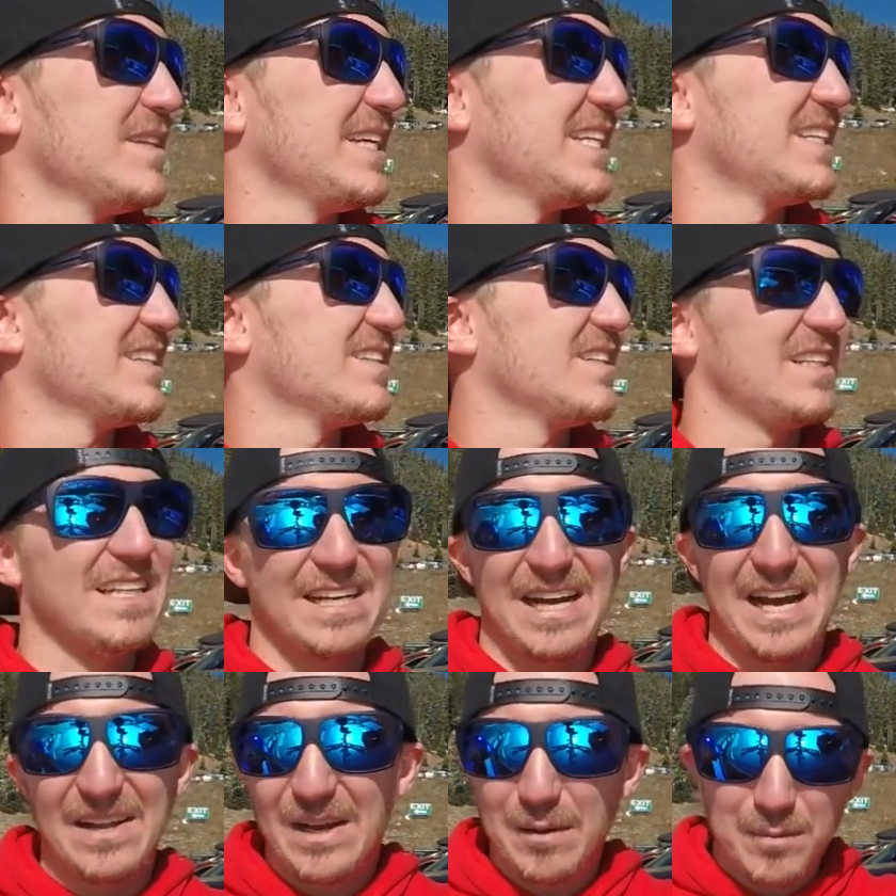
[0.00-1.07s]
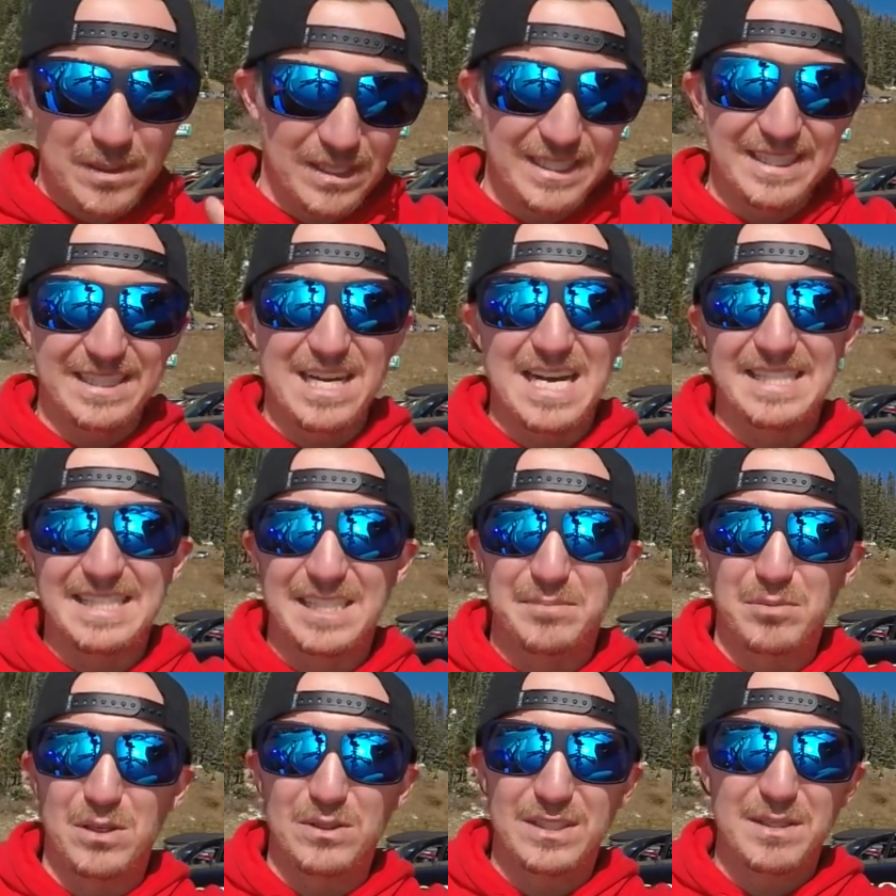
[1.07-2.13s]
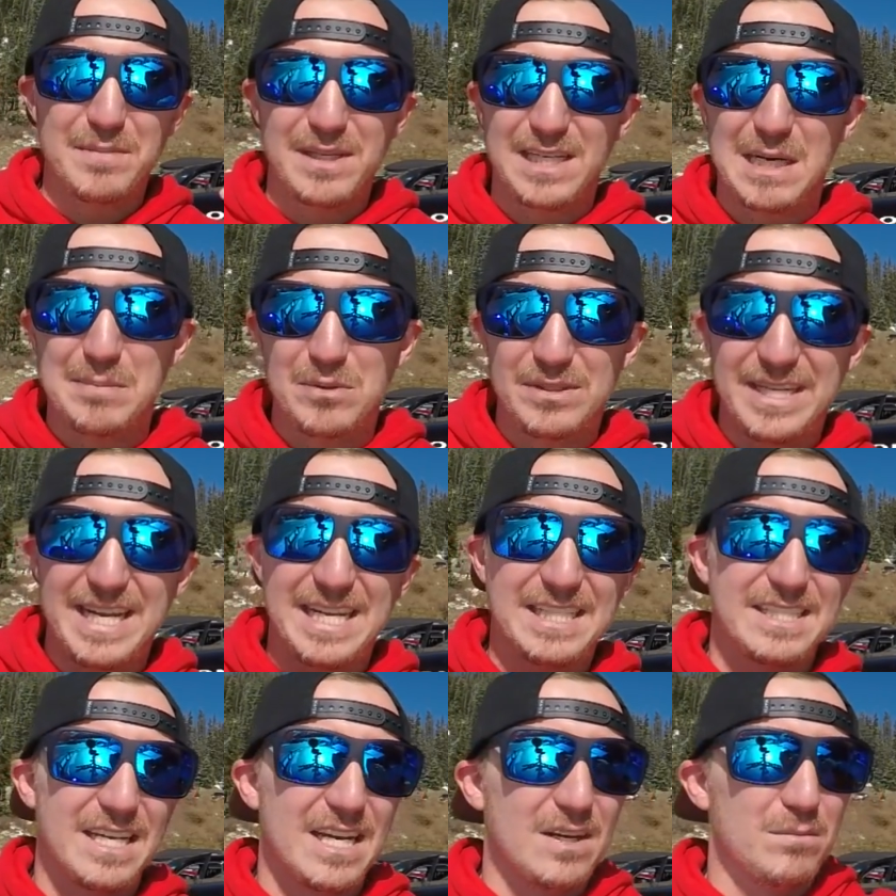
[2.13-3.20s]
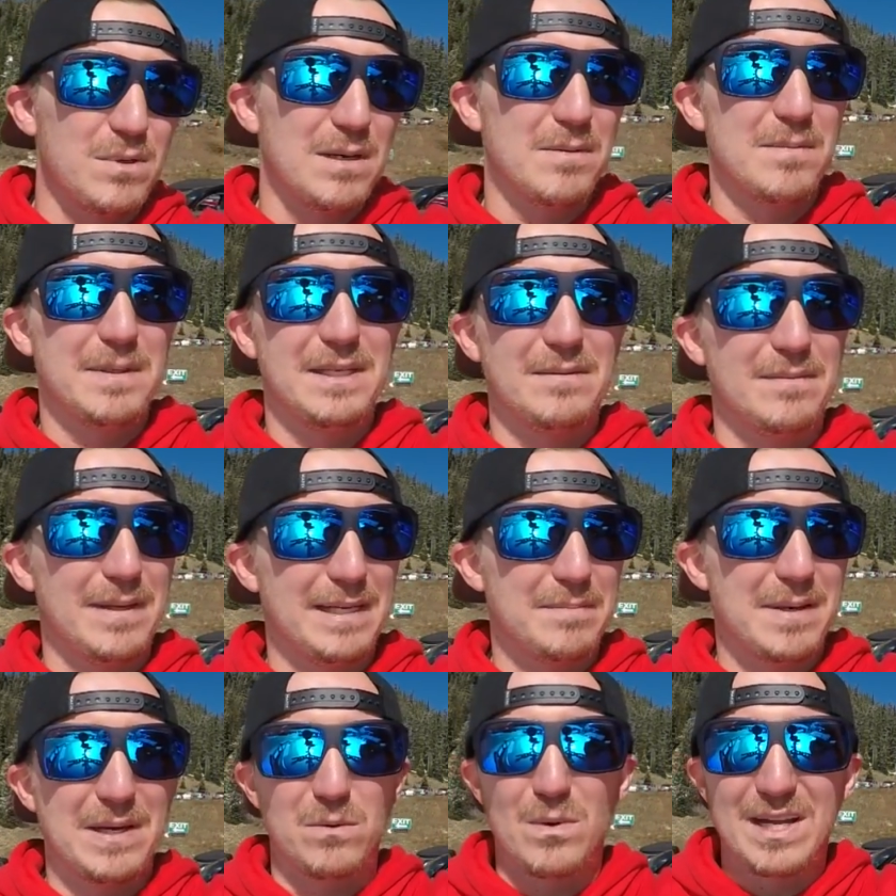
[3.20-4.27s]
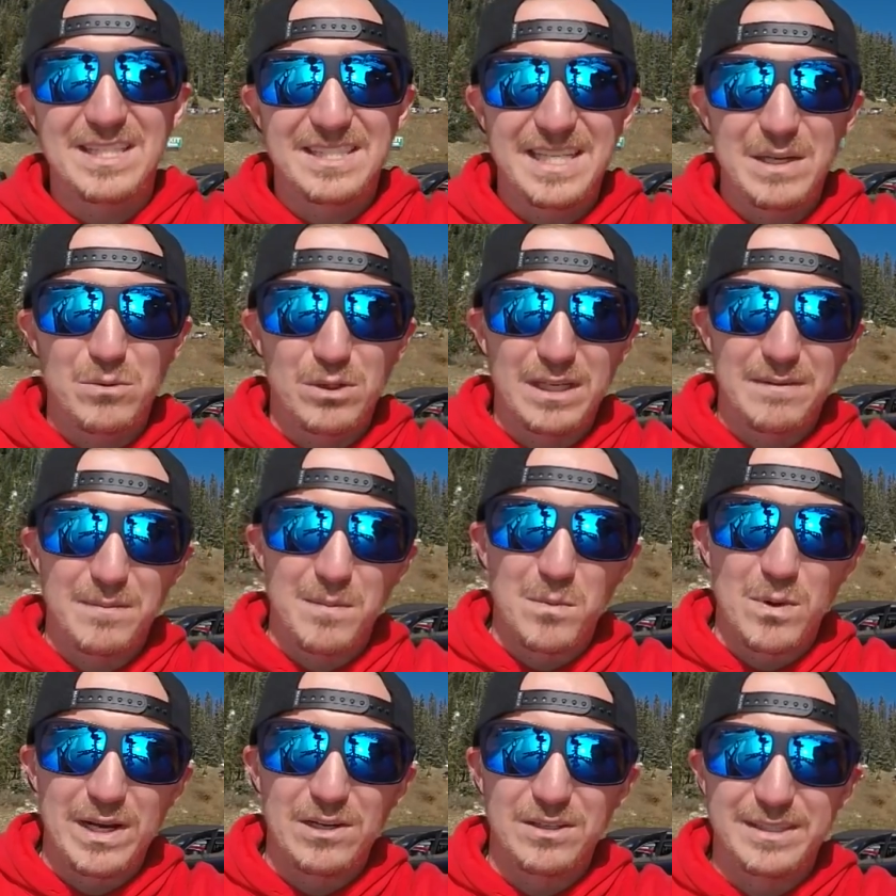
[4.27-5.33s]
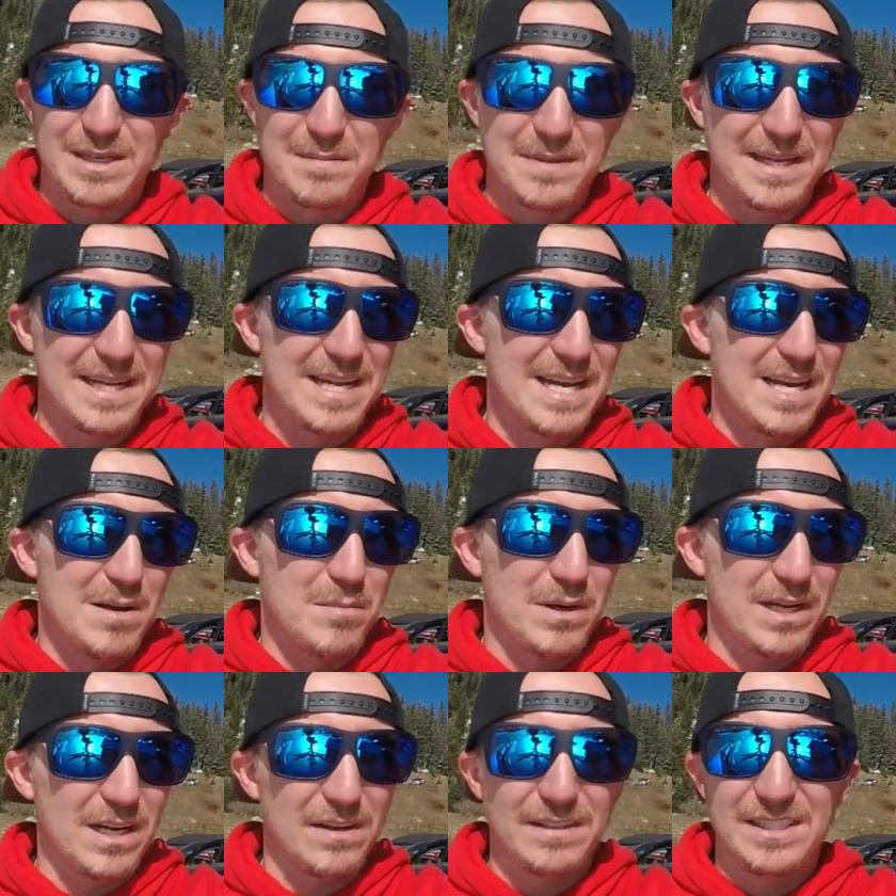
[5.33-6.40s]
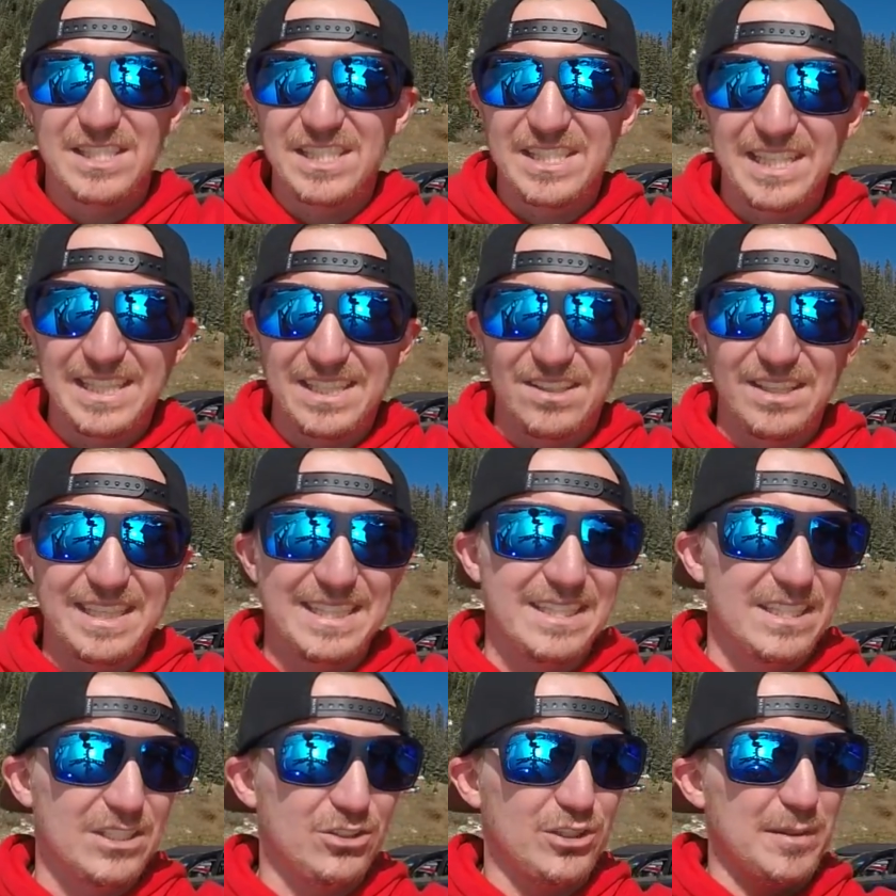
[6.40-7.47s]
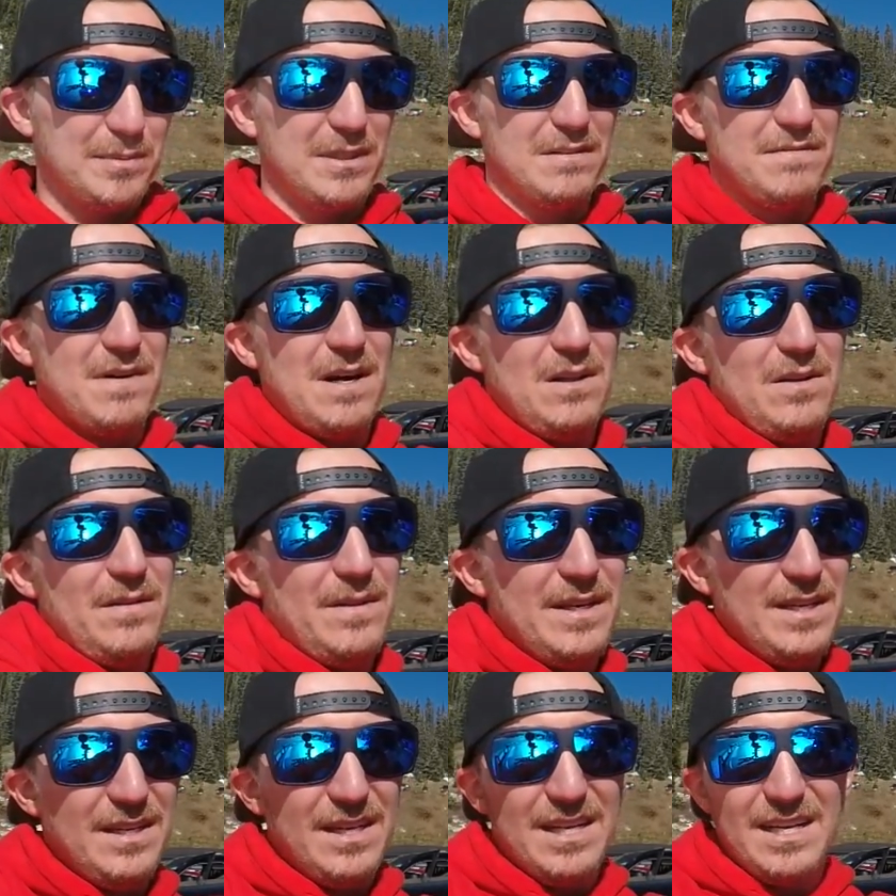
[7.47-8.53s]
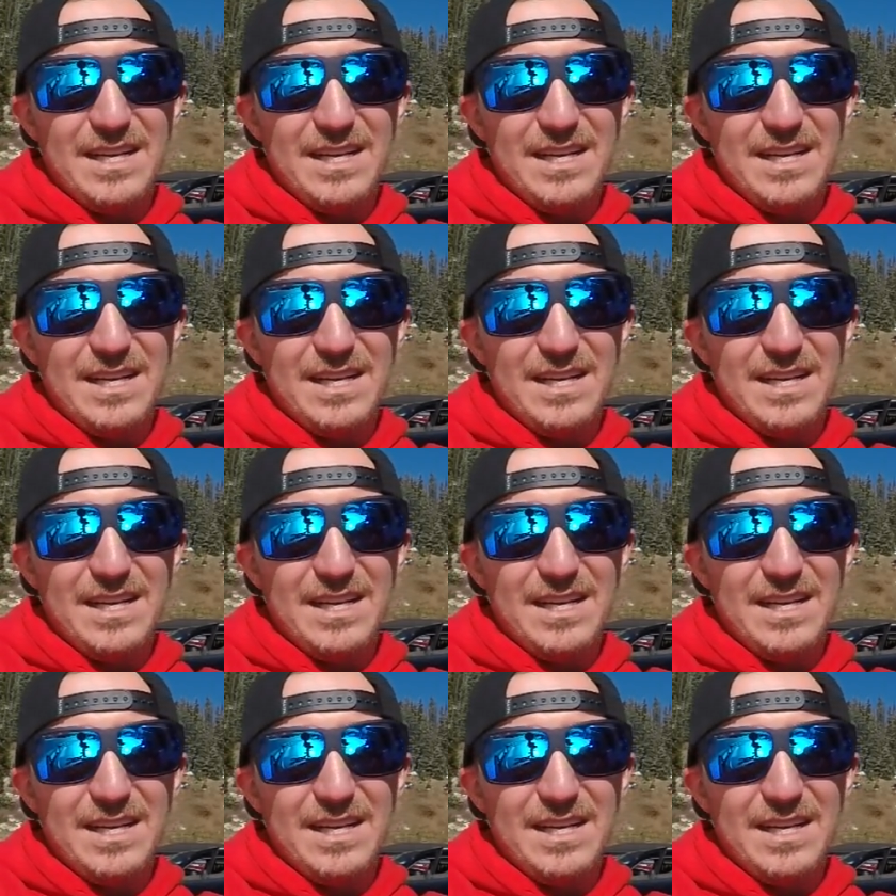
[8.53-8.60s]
like, I'm gonna link the contest below. It's gonna be a couple days. Probably like by Wednesday we'll give them away or something. But just hit the link in the description, follow the